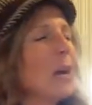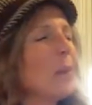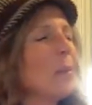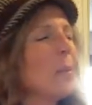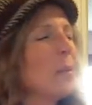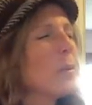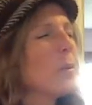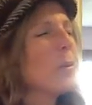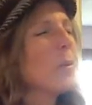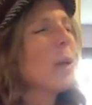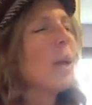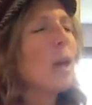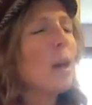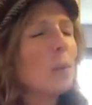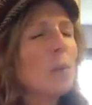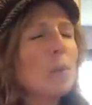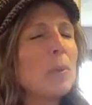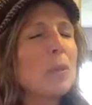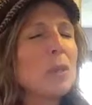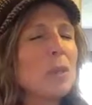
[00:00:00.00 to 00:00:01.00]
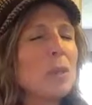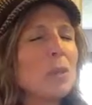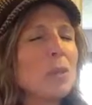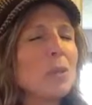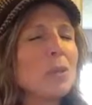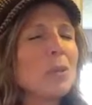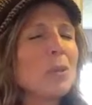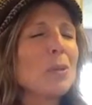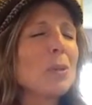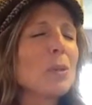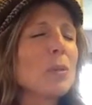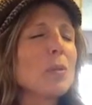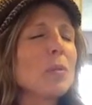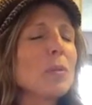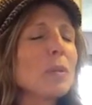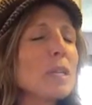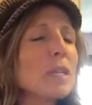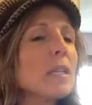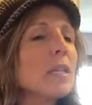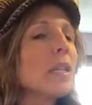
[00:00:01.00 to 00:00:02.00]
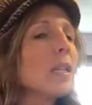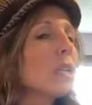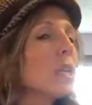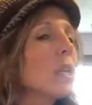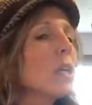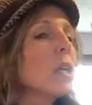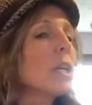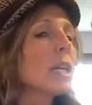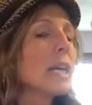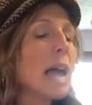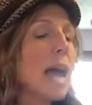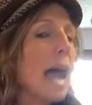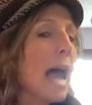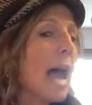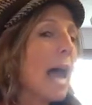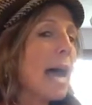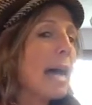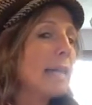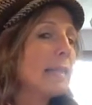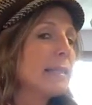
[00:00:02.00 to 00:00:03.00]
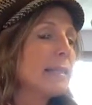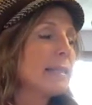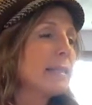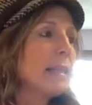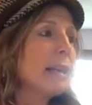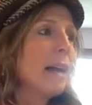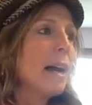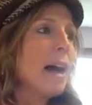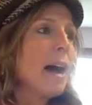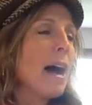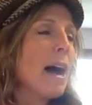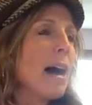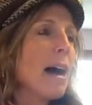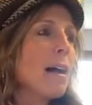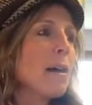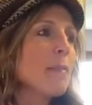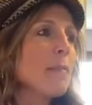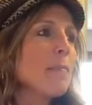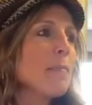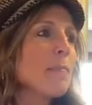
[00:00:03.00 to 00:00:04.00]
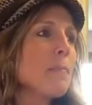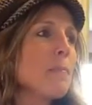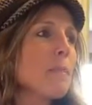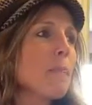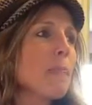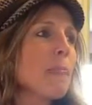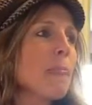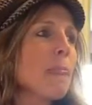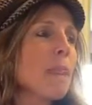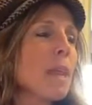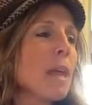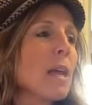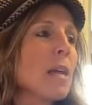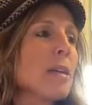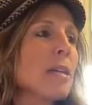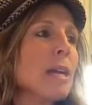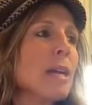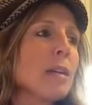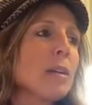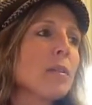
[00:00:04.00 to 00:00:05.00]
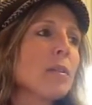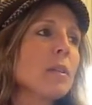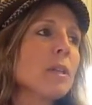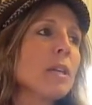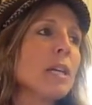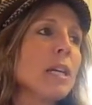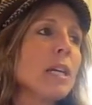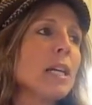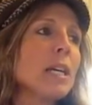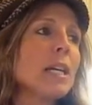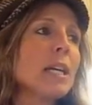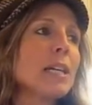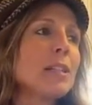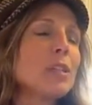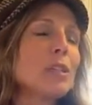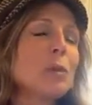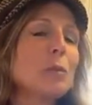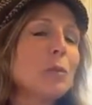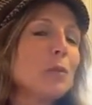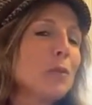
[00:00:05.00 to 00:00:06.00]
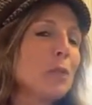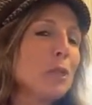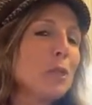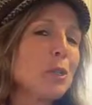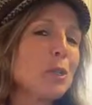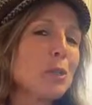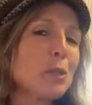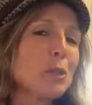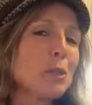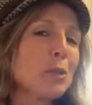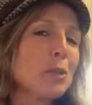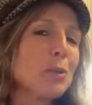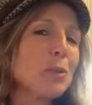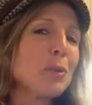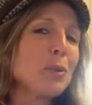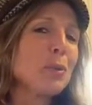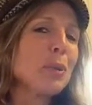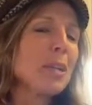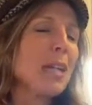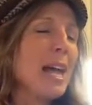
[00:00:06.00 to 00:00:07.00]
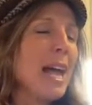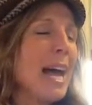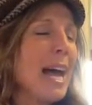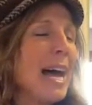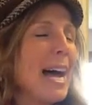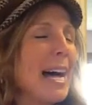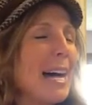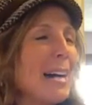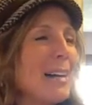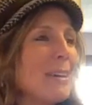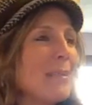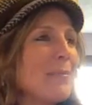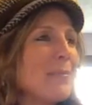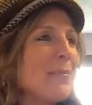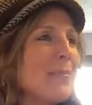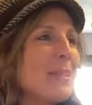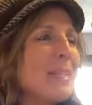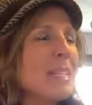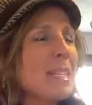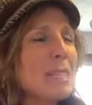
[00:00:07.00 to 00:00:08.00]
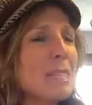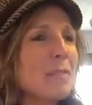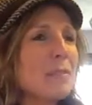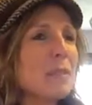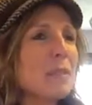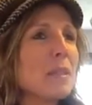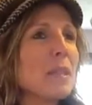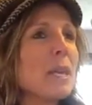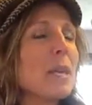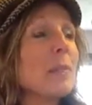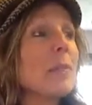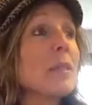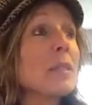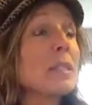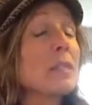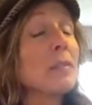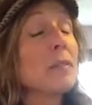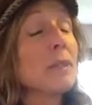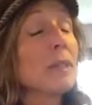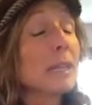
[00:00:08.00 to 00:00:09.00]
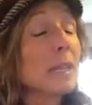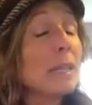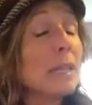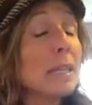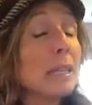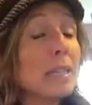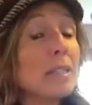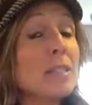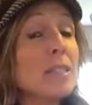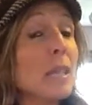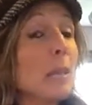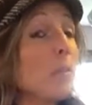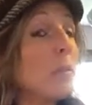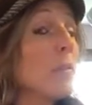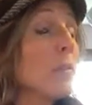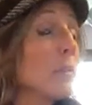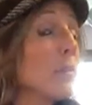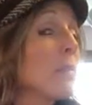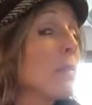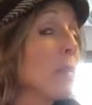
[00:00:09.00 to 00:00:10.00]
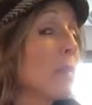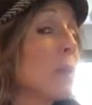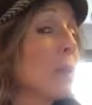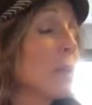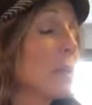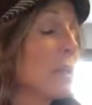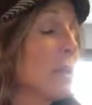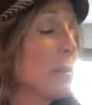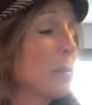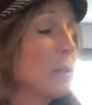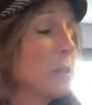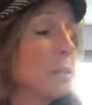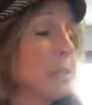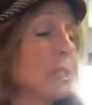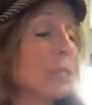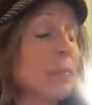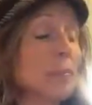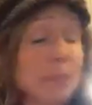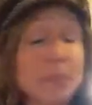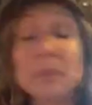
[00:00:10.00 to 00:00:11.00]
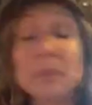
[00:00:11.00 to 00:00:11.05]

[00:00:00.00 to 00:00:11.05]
It will help you really look at not only kids who move to your school in a different light, but definitely kids that move here from other countries.